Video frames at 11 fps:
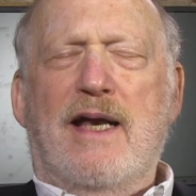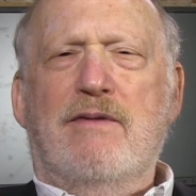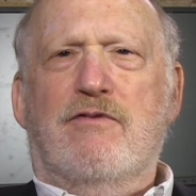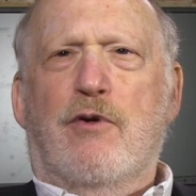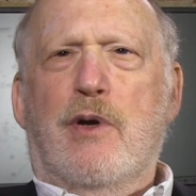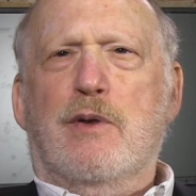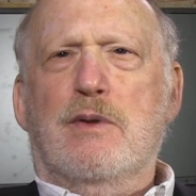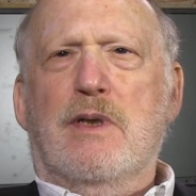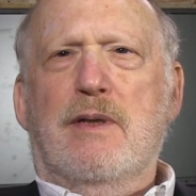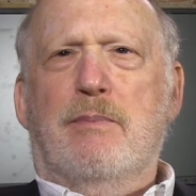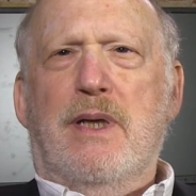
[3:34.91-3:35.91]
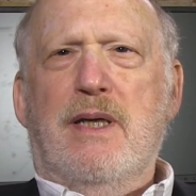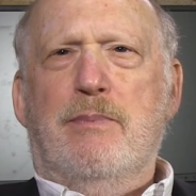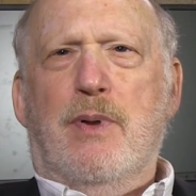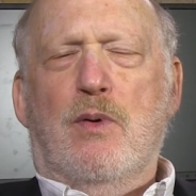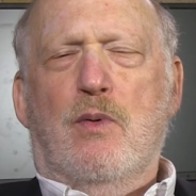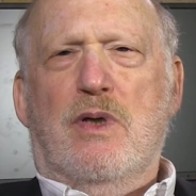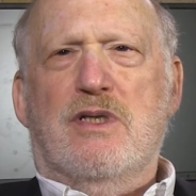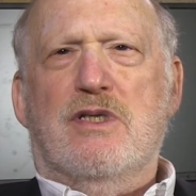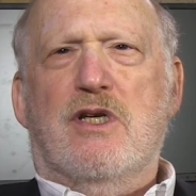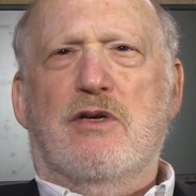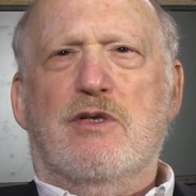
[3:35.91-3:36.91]
infrequently, people with
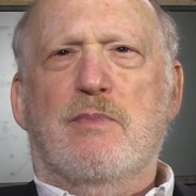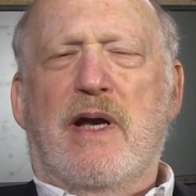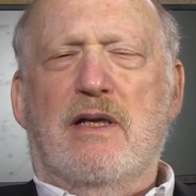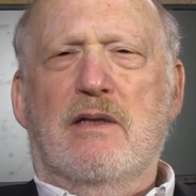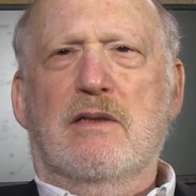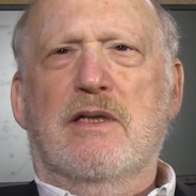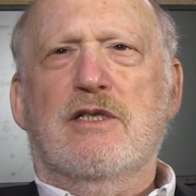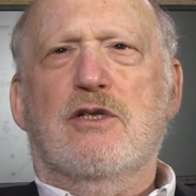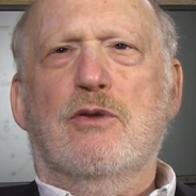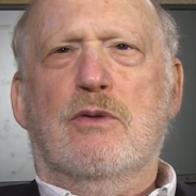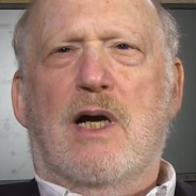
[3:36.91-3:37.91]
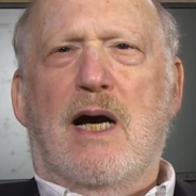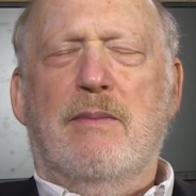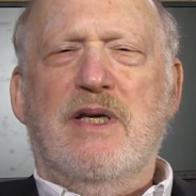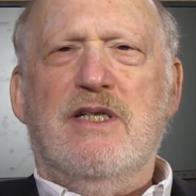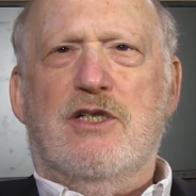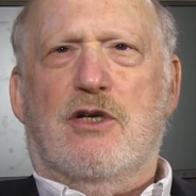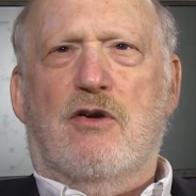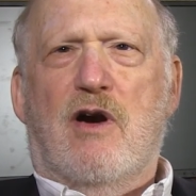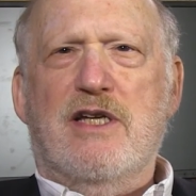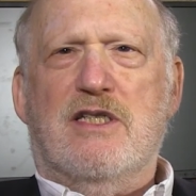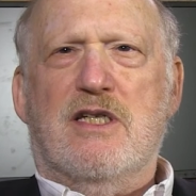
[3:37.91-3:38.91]
serious mental illness who come into
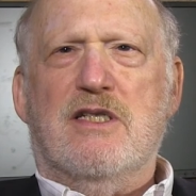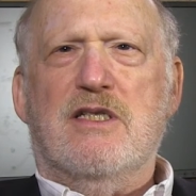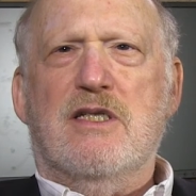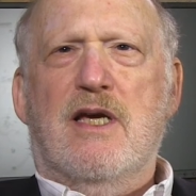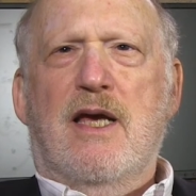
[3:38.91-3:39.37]
crisis